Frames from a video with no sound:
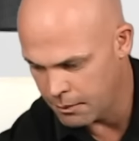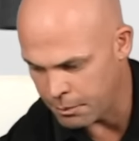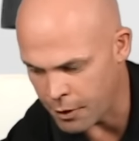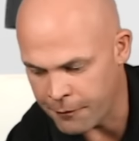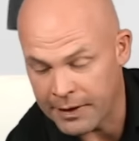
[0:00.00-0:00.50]

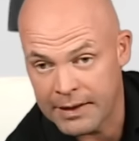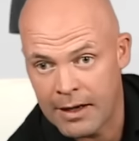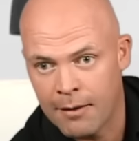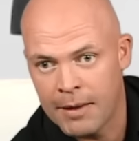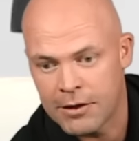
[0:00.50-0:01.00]
Perfect,
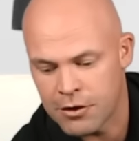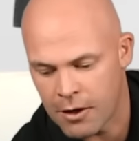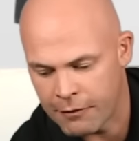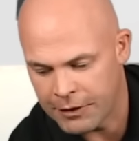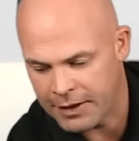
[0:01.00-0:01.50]
now I made
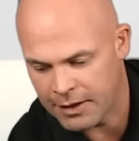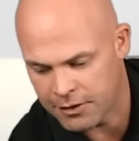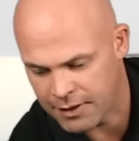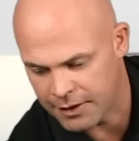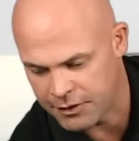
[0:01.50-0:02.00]
sure everything
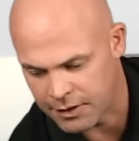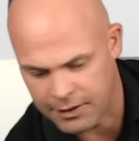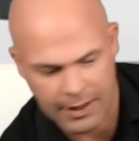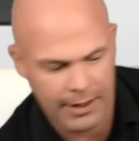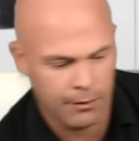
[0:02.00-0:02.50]
is nice and
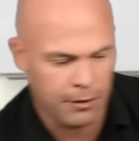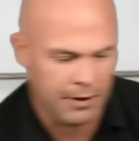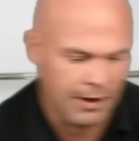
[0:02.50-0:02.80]
tight with a